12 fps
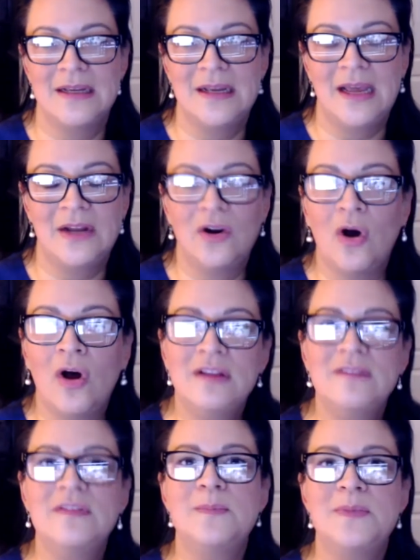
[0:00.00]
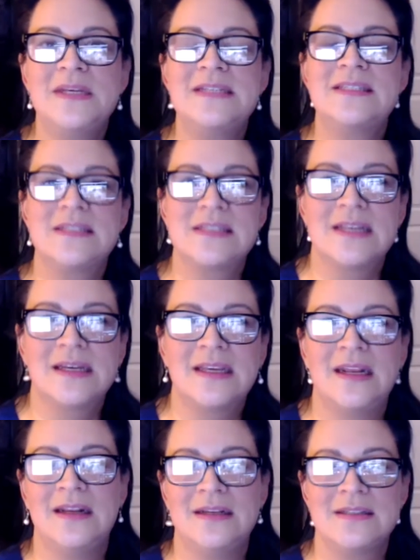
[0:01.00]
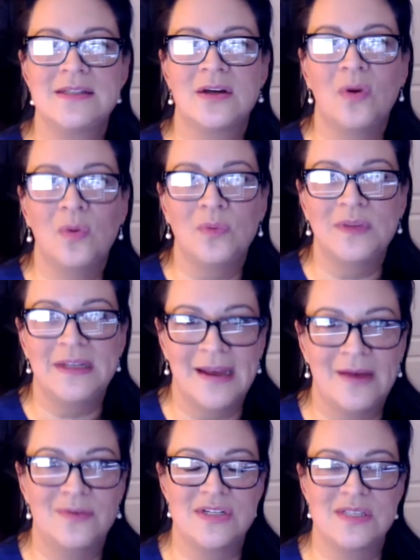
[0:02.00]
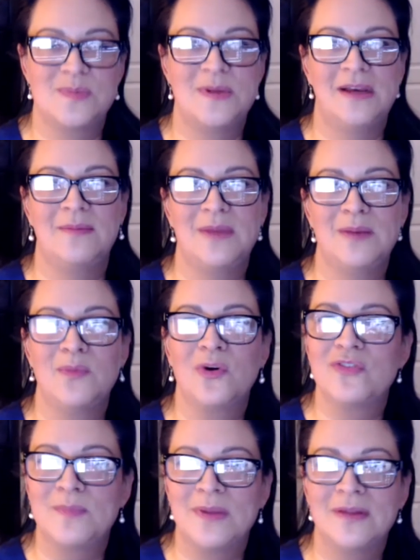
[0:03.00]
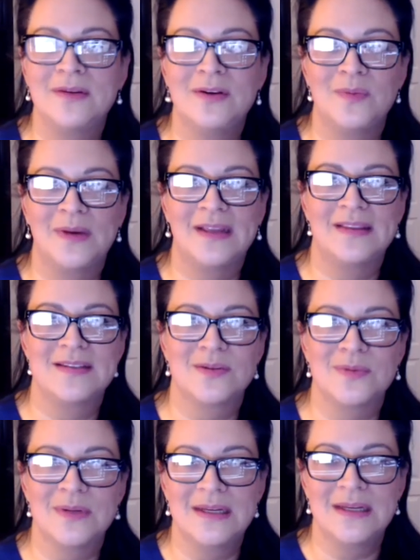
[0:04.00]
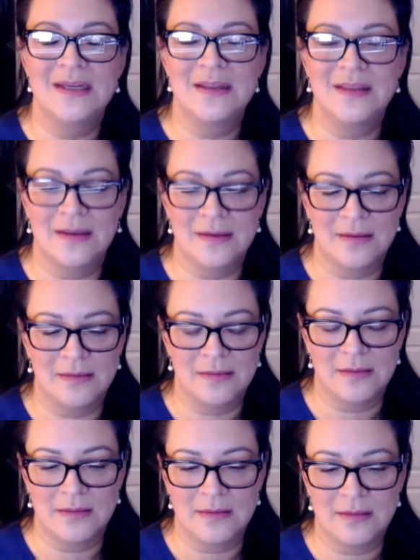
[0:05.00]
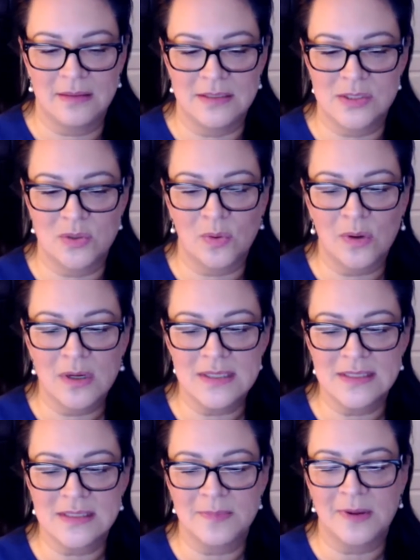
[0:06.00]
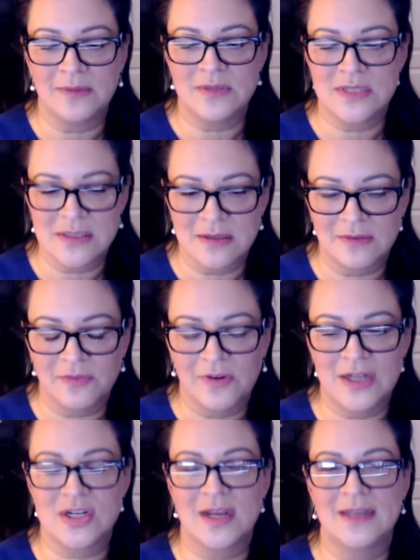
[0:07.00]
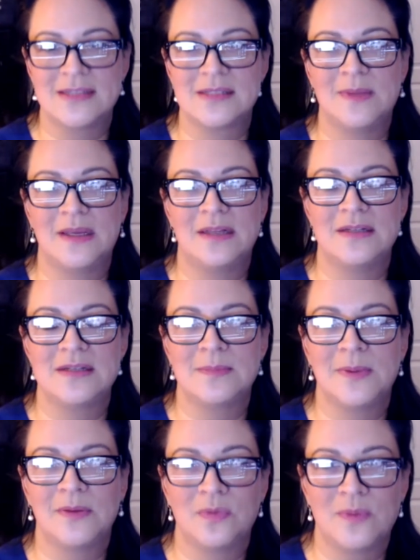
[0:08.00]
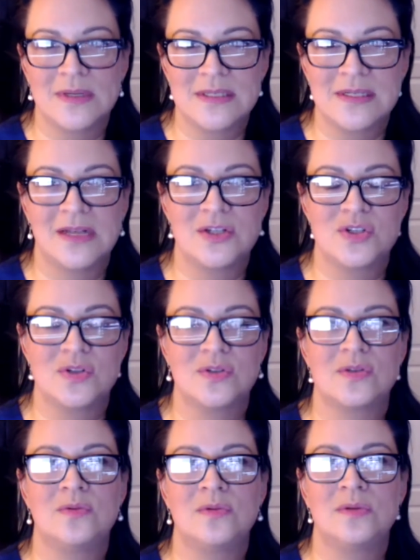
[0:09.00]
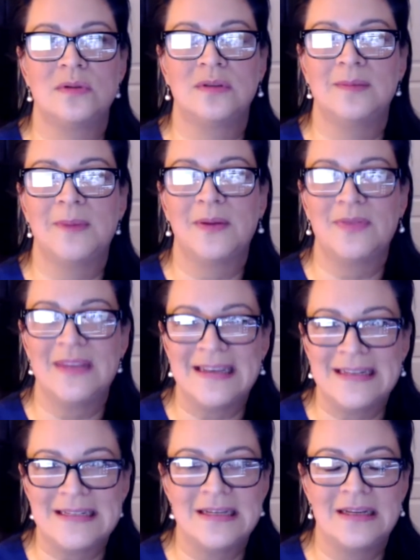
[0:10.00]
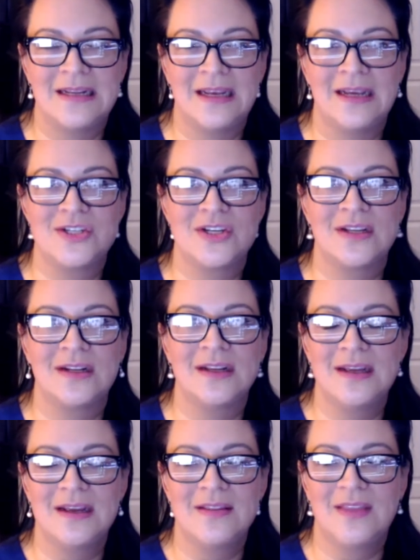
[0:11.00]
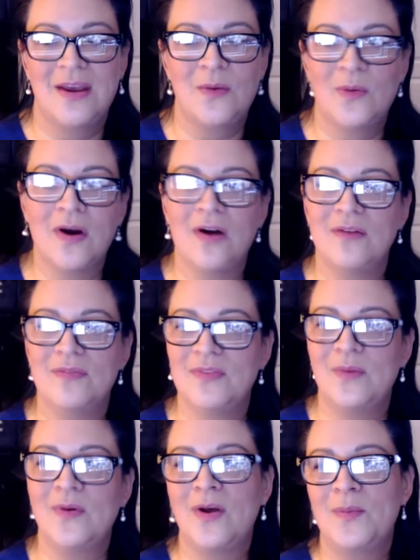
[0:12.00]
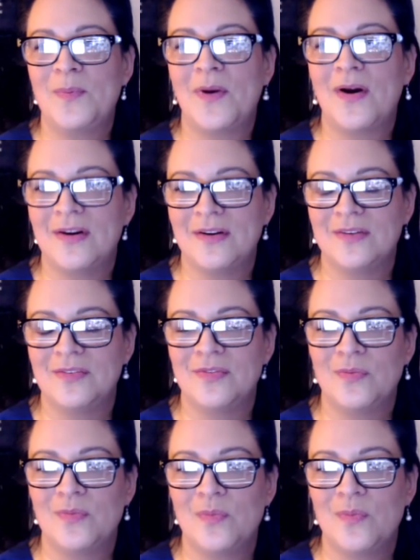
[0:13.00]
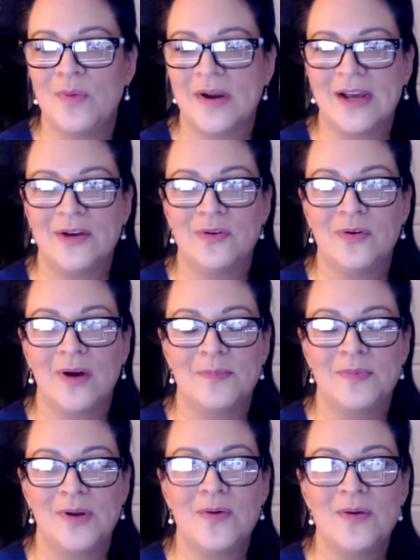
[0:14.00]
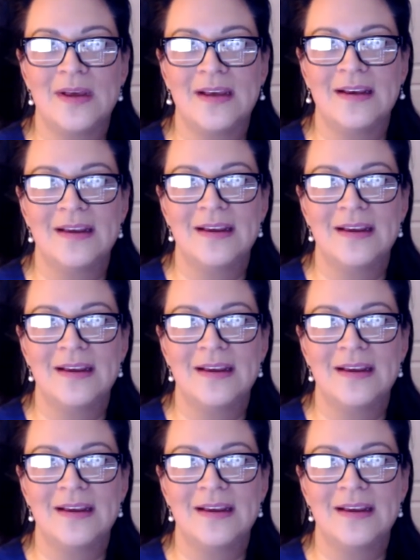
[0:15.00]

and all of the pieces that Canadians are only now just becoming more familiar with. So the stories about disenfranchisement, about the residential school, about the Indian agent, they were all part of what I grew up knowing.